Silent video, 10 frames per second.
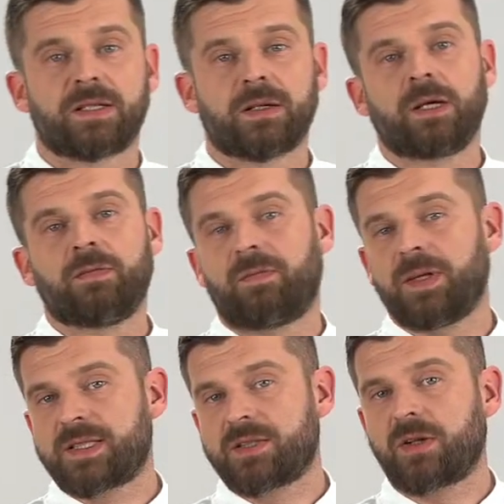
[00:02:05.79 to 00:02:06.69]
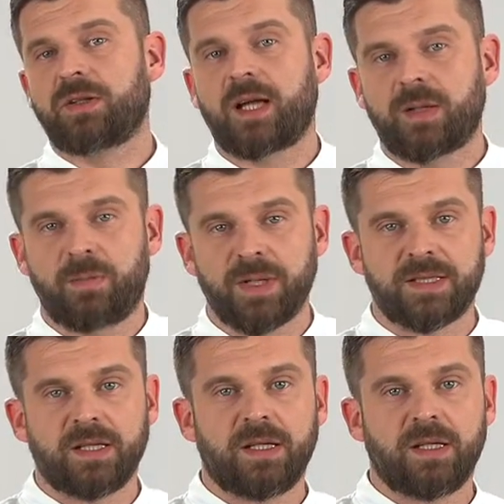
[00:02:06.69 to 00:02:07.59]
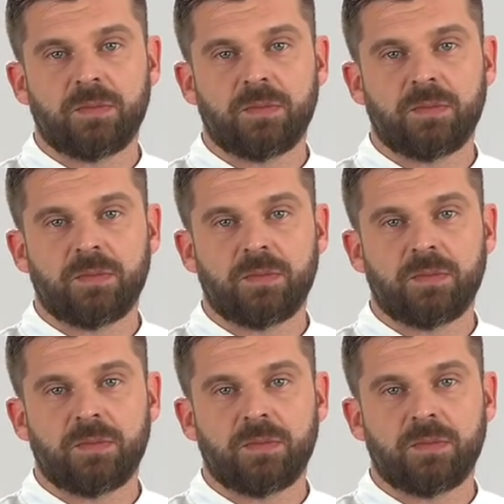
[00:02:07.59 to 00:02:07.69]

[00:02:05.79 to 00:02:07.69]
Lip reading: So if it's not that busy